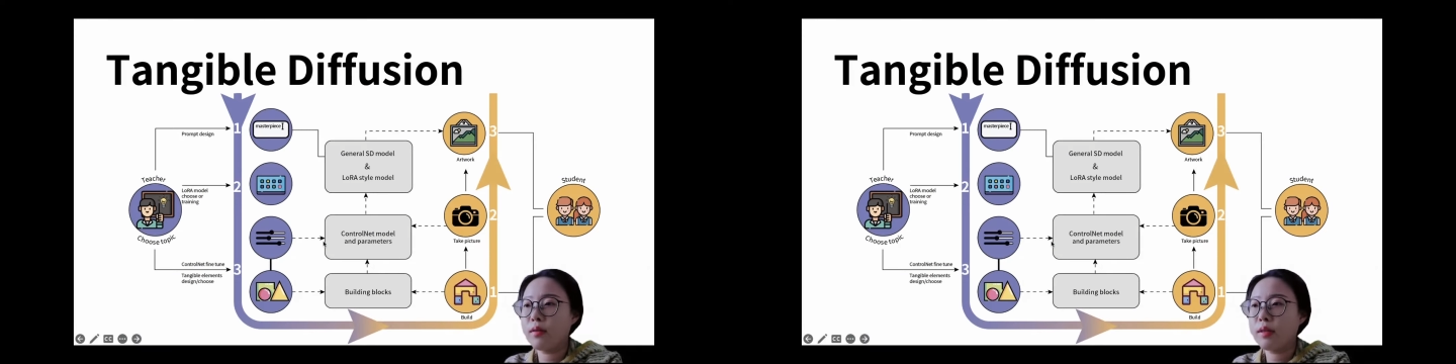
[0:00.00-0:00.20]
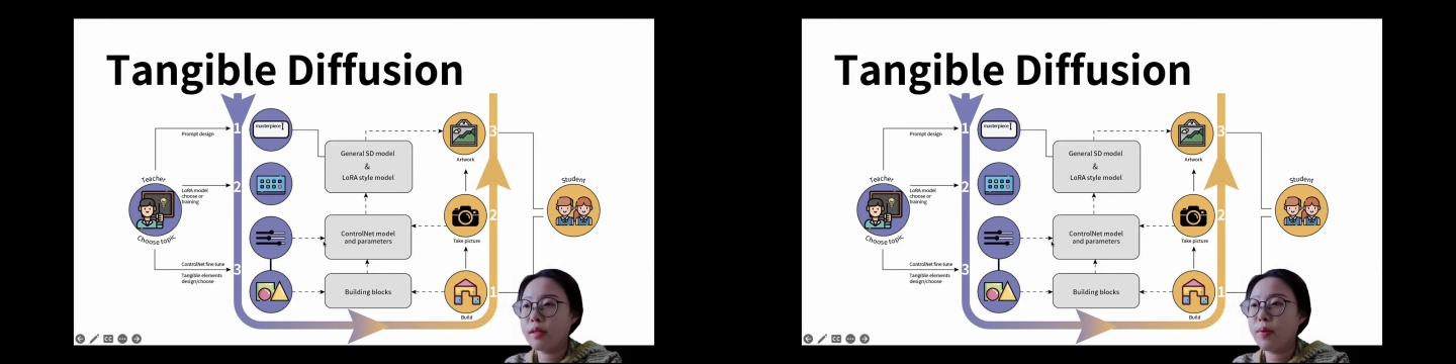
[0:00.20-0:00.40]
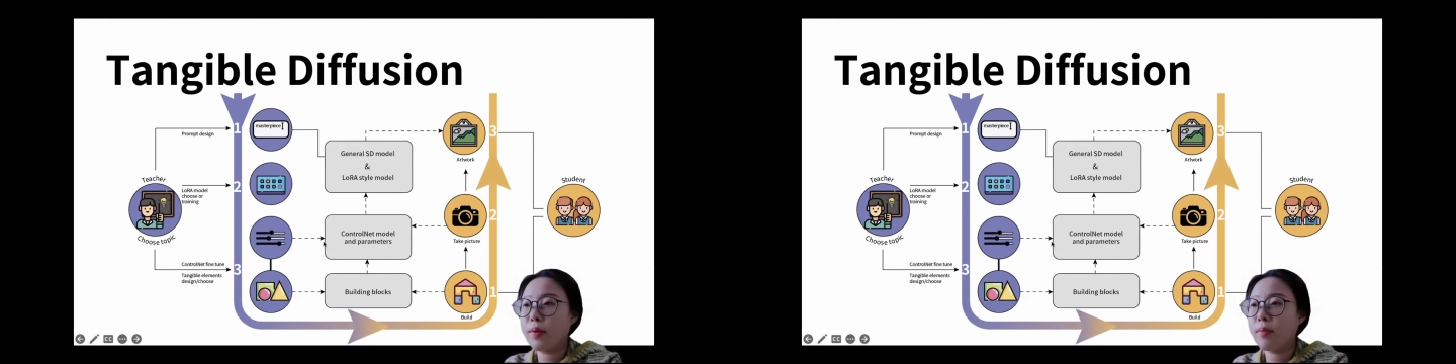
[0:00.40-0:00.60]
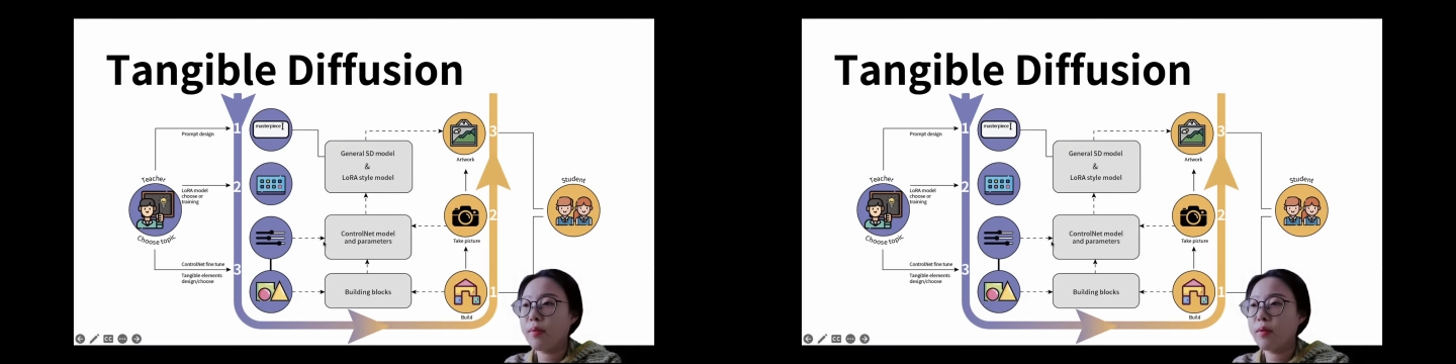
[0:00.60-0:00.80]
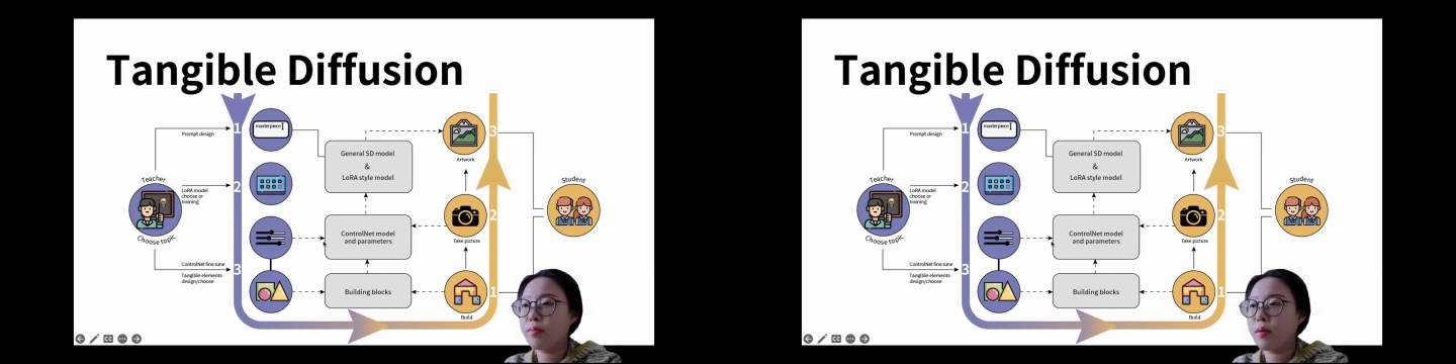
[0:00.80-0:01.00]
This
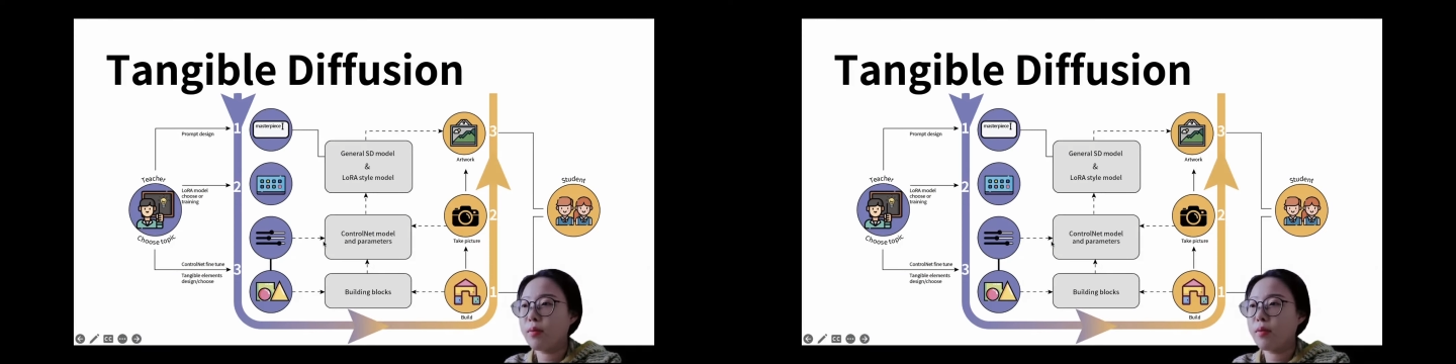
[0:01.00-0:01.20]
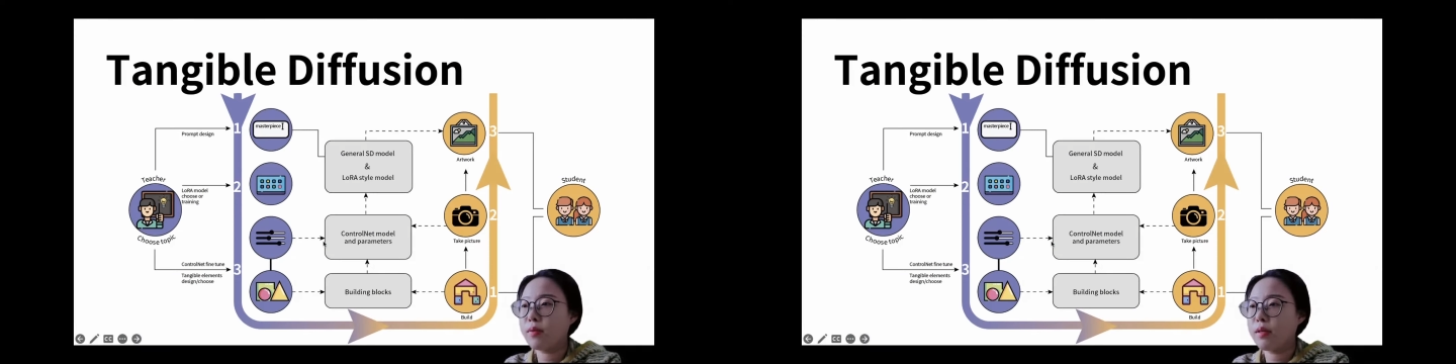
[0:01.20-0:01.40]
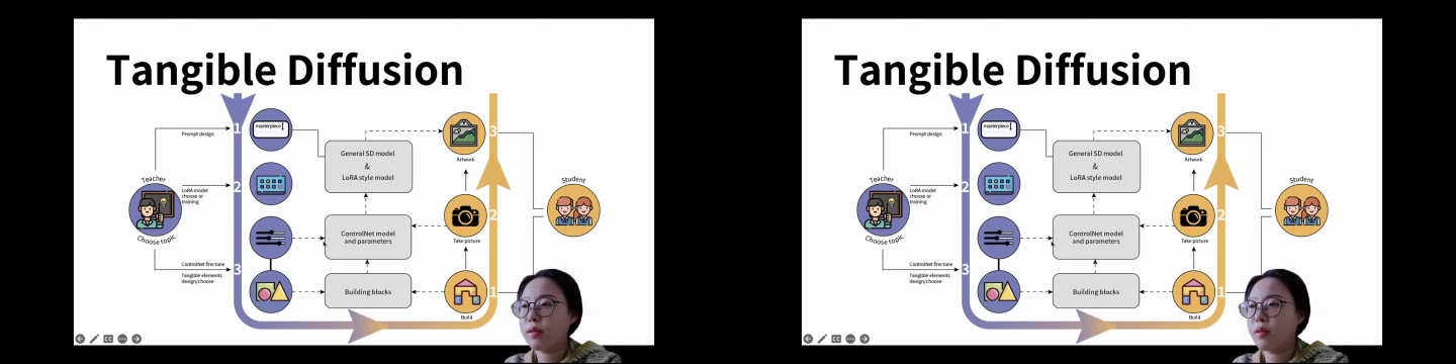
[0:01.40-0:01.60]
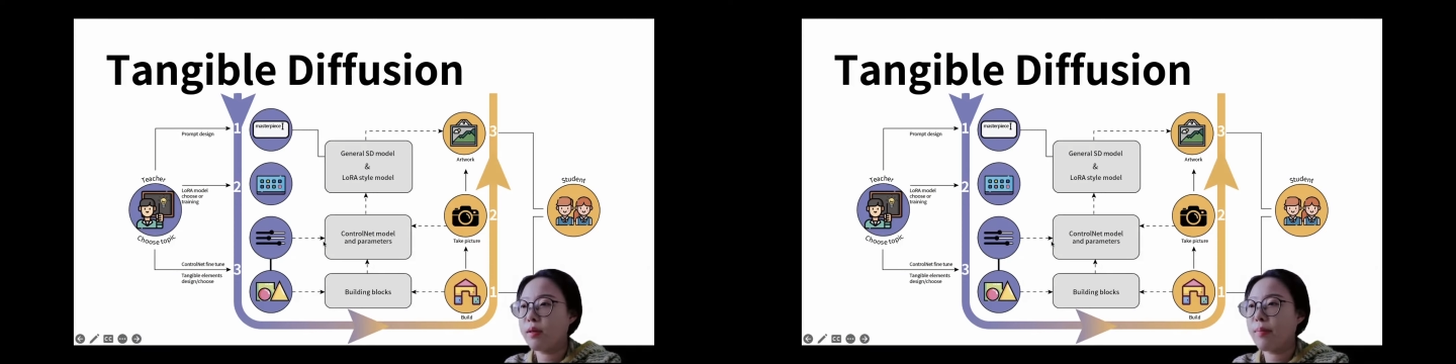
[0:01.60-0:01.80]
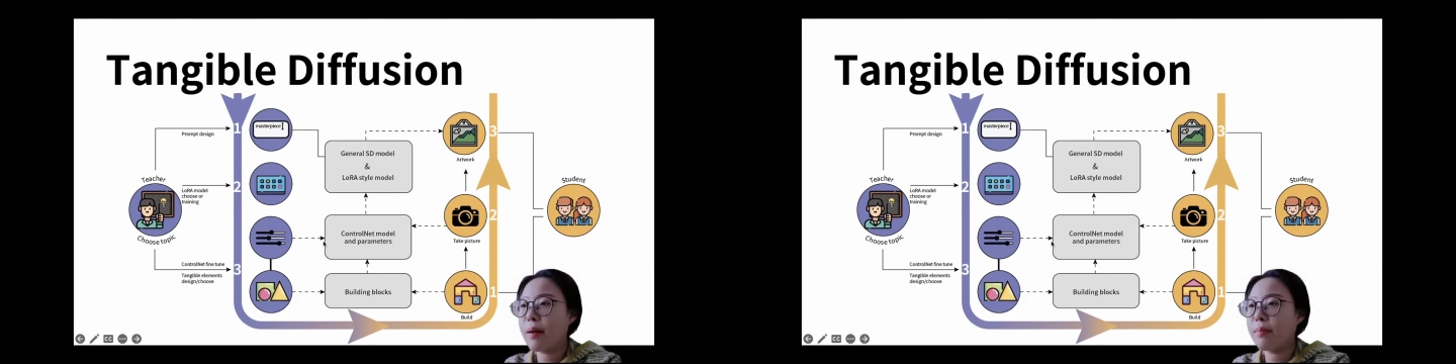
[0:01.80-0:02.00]
paper proposes
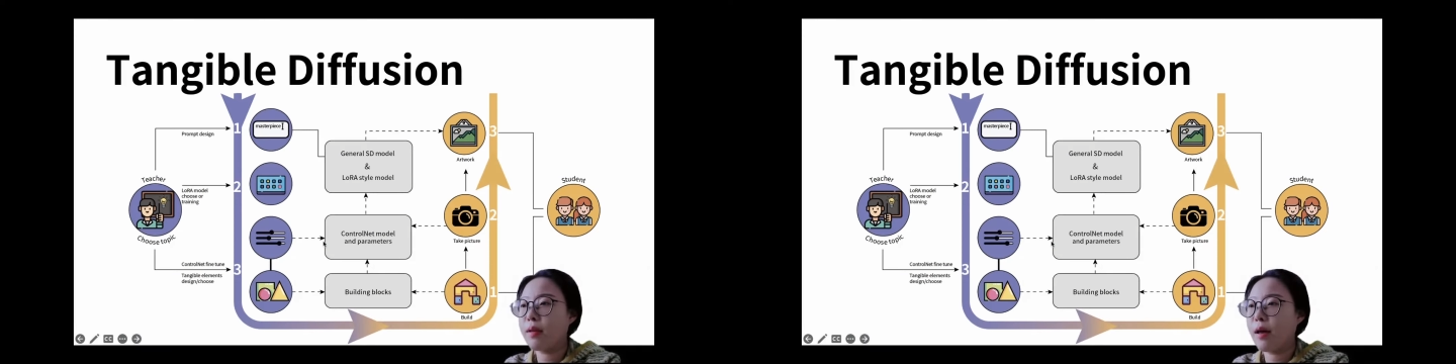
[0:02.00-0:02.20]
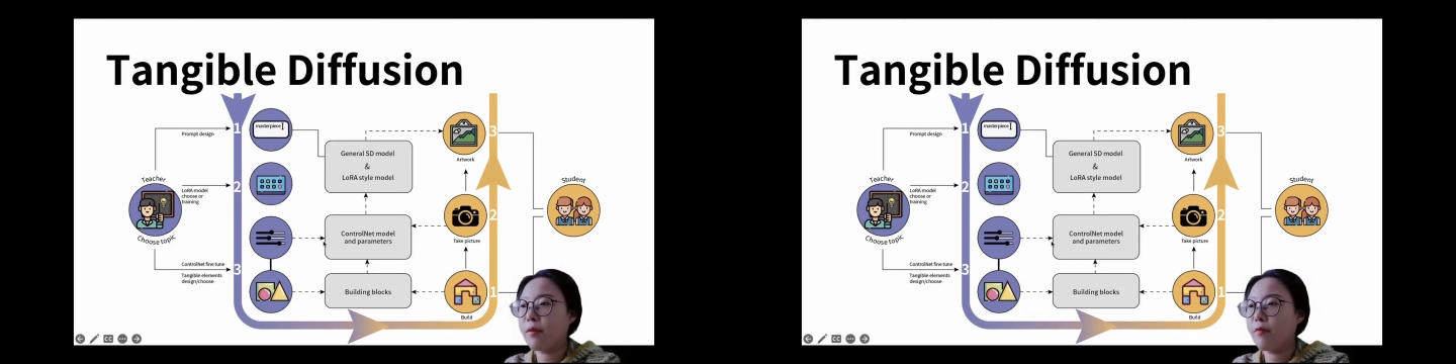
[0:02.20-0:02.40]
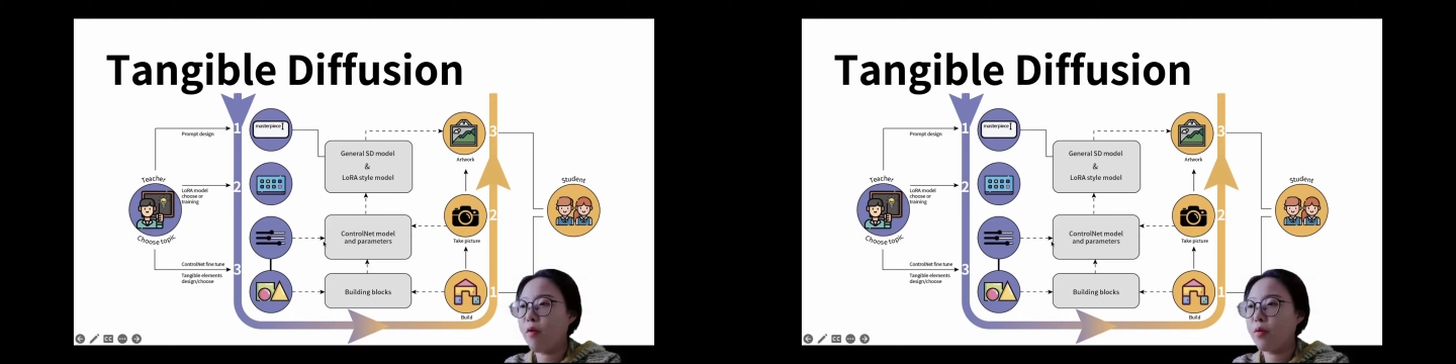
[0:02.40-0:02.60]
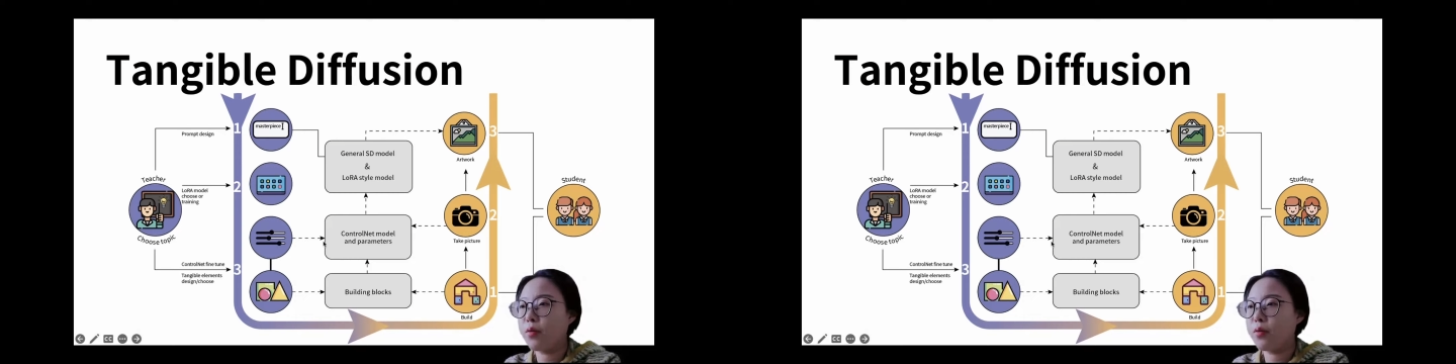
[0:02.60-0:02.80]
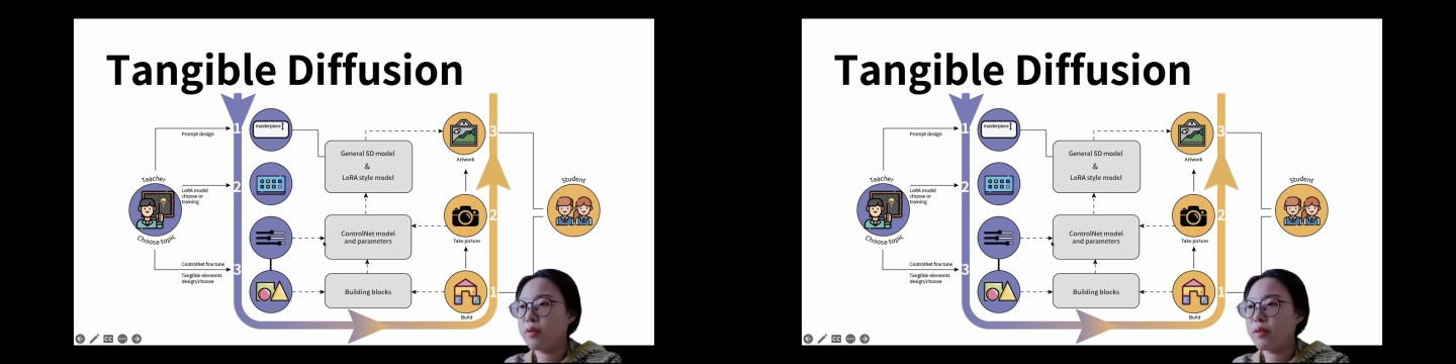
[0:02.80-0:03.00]
a pipeline for
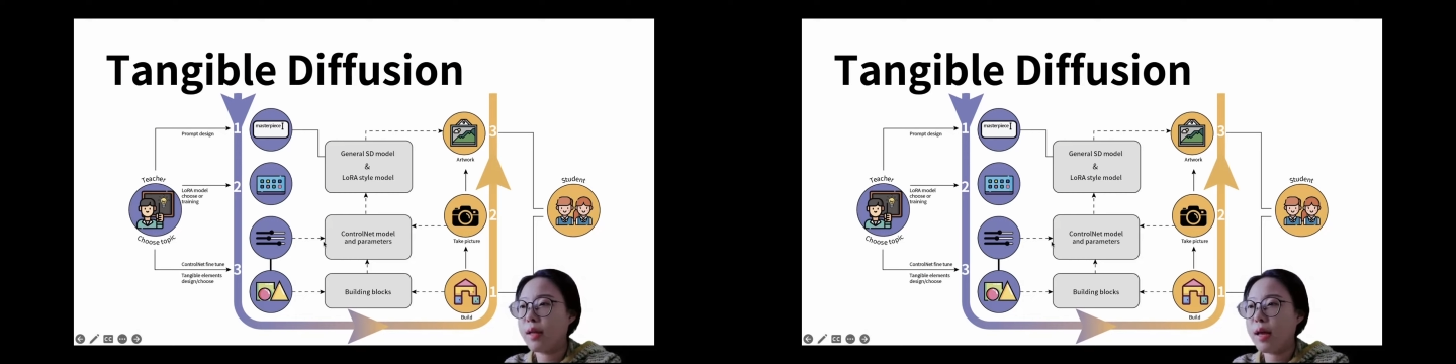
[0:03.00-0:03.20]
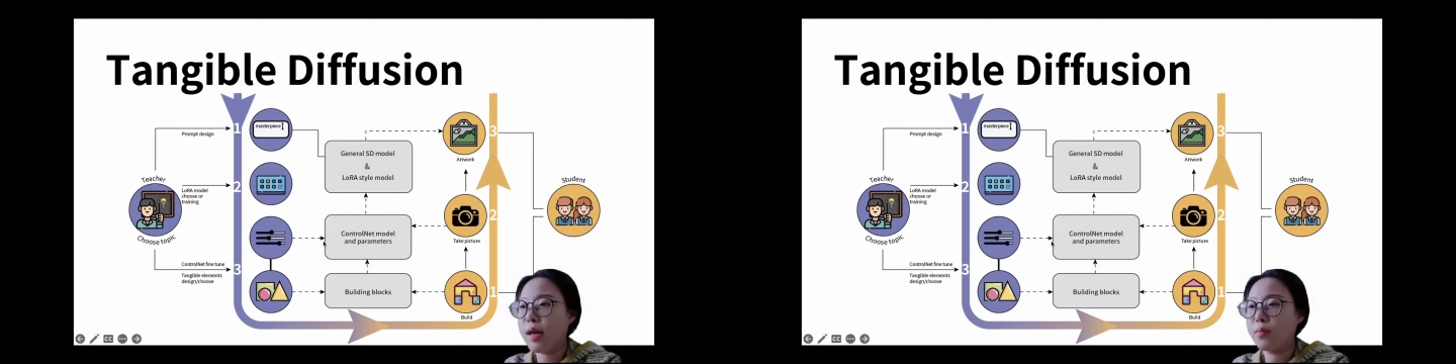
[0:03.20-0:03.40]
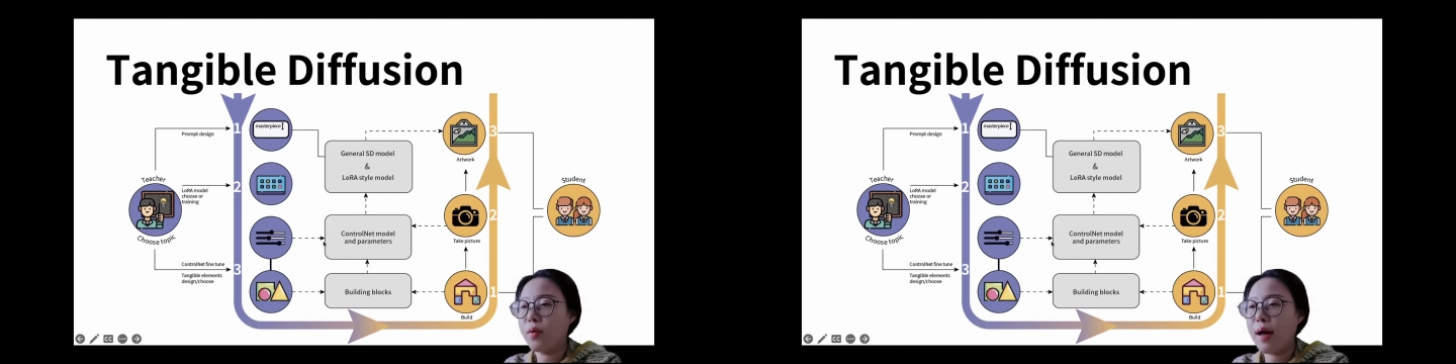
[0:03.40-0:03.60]
using tangible